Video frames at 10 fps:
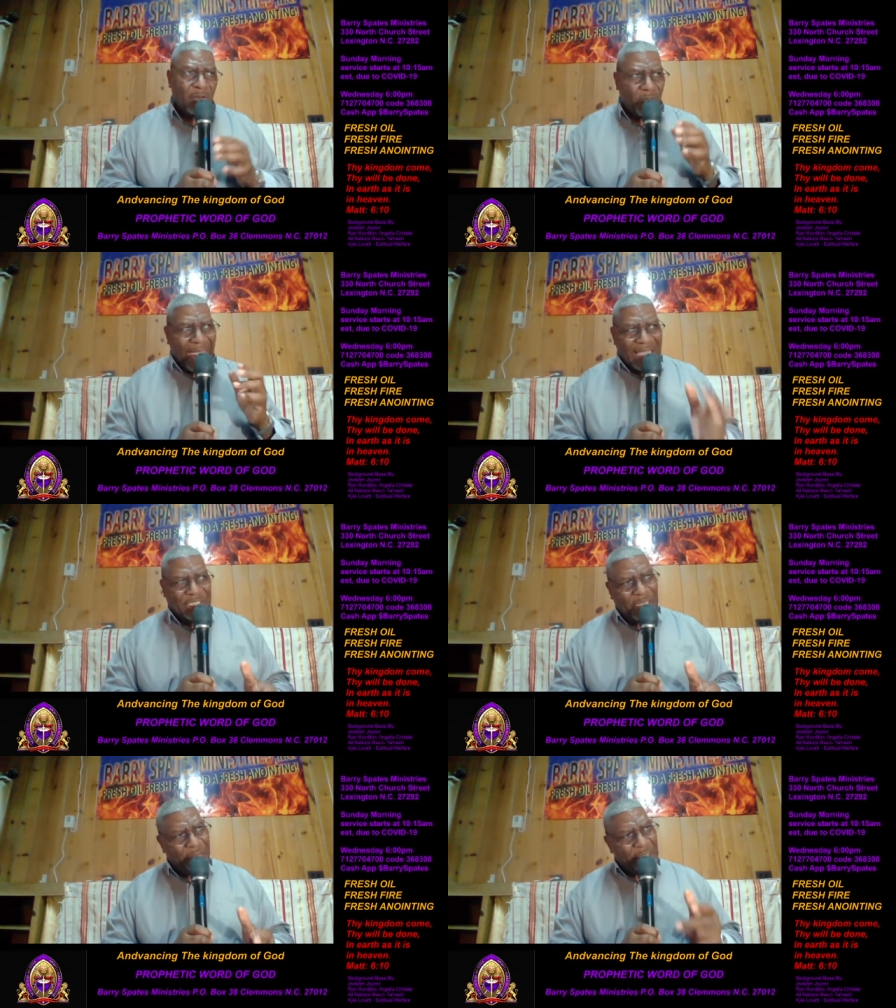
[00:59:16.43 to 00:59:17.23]
We
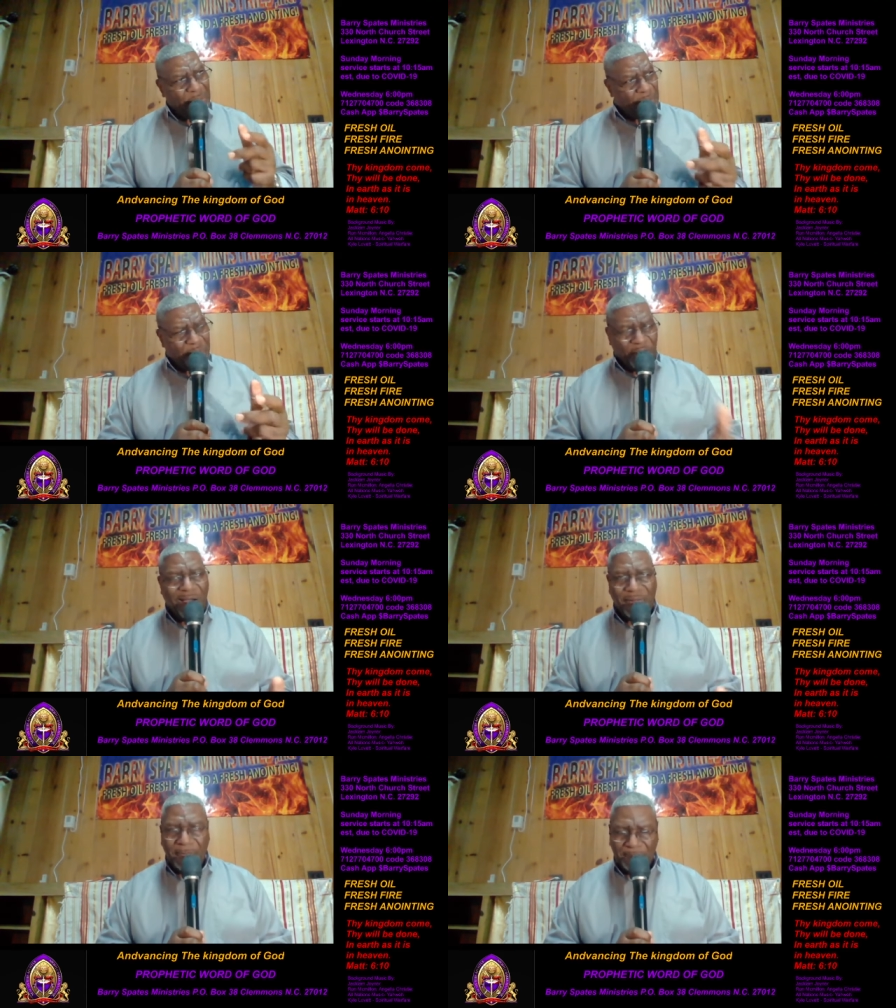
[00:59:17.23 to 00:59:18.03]
ask it in the name of the
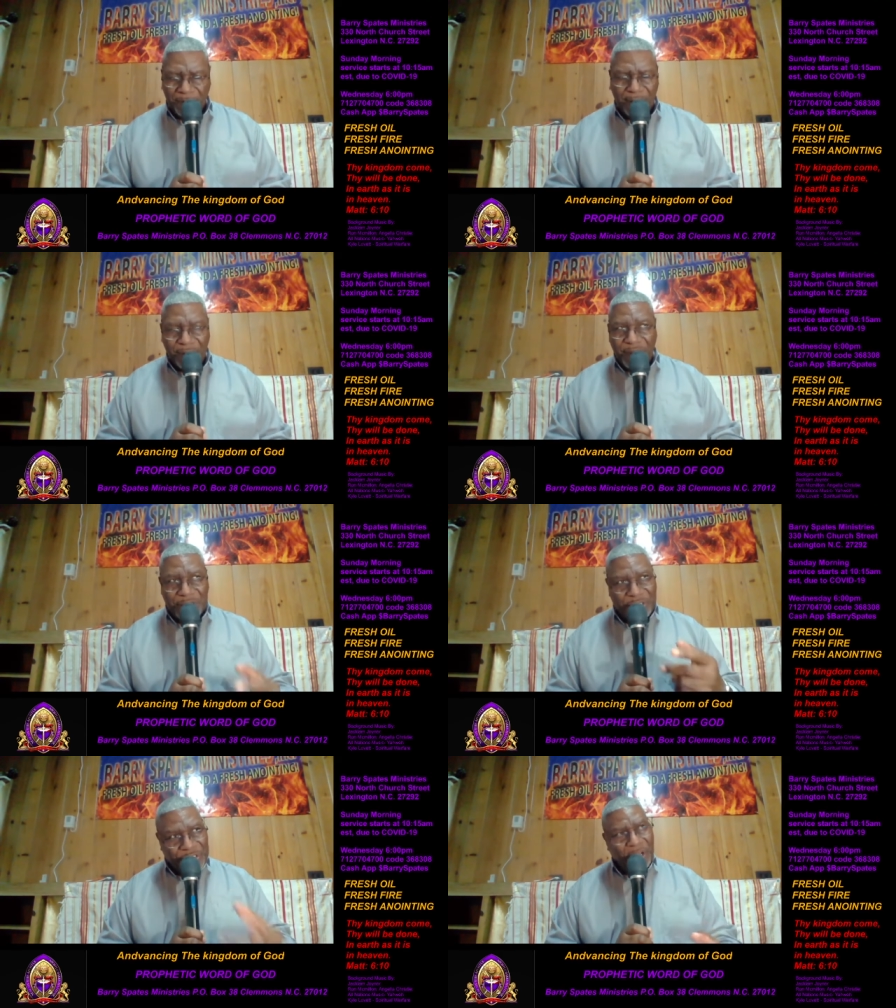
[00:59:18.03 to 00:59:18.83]
Father, the
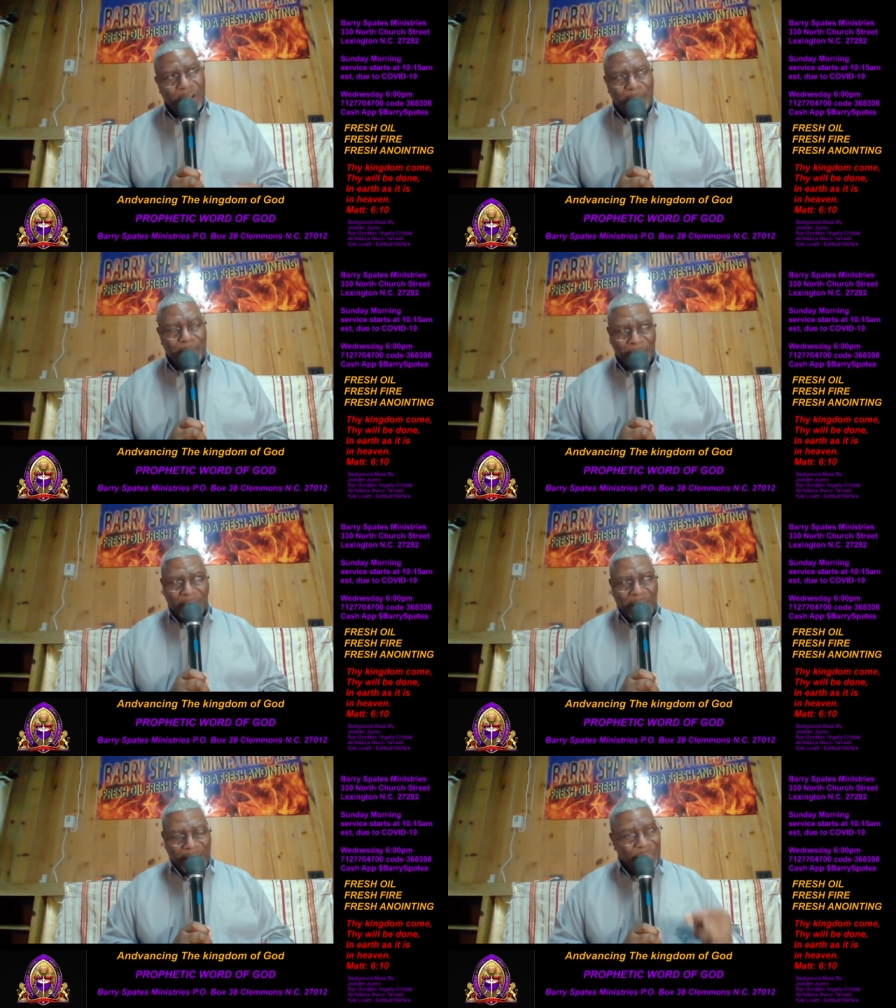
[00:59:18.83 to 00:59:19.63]
Son,
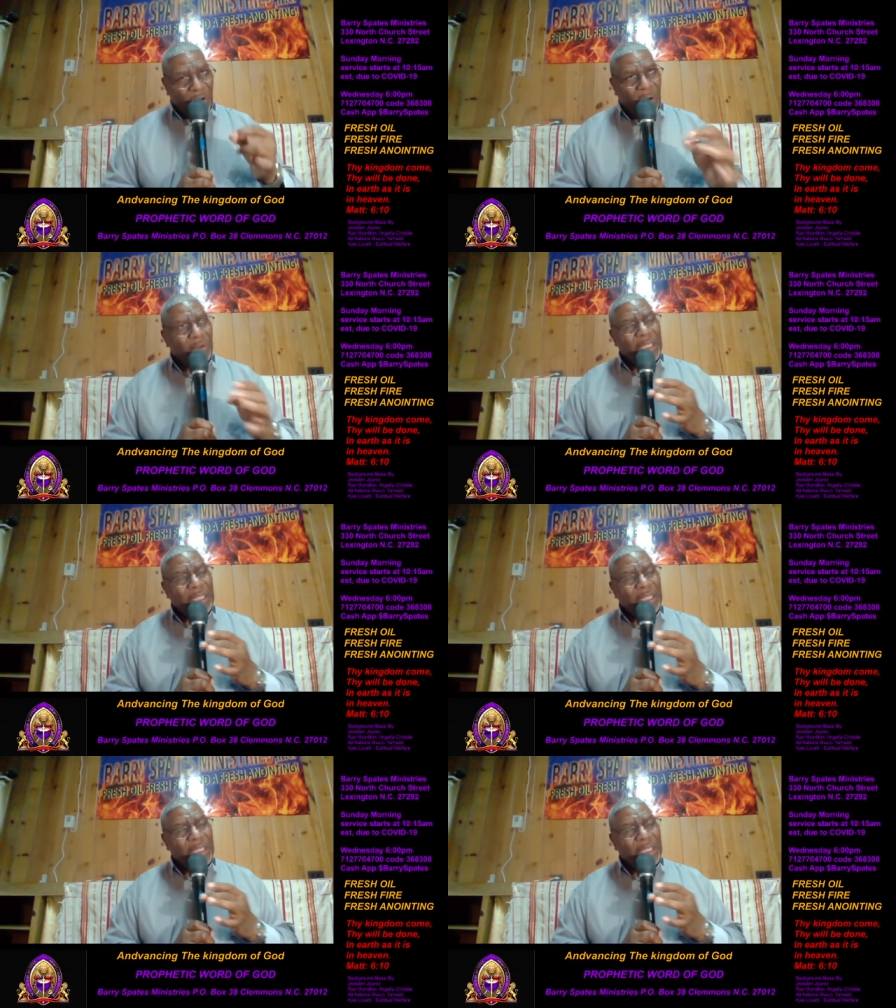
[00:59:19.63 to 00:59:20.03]
and the Holy